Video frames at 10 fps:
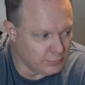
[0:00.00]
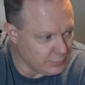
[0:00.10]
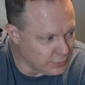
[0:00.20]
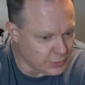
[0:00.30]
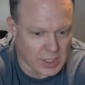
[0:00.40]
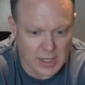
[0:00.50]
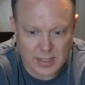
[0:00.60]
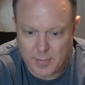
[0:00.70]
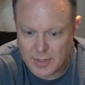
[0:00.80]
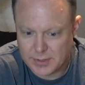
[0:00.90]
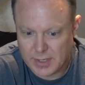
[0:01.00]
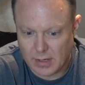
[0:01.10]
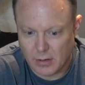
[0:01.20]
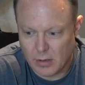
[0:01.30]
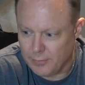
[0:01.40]
There's a chance I may
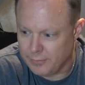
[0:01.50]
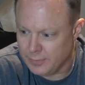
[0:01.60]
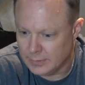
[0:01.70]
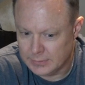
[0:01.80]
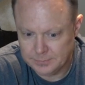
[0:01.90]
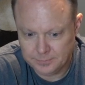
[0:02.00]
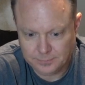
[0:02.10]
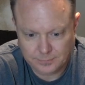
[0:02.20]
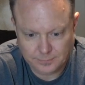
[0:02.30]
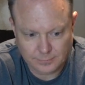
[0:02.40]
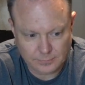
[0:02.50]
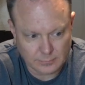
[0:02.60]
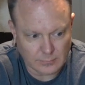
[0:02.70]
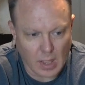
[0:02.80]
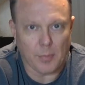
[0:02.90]
sell off
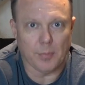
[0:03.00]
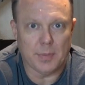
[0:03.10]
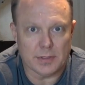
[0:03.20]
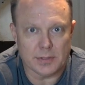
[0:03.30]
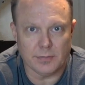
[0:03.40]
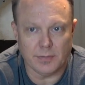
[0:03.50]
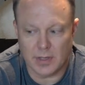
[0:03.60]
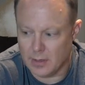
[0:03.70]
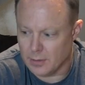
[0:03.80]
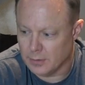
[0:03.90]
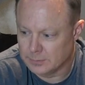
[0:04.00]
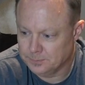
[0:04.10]
a couple pieces of gear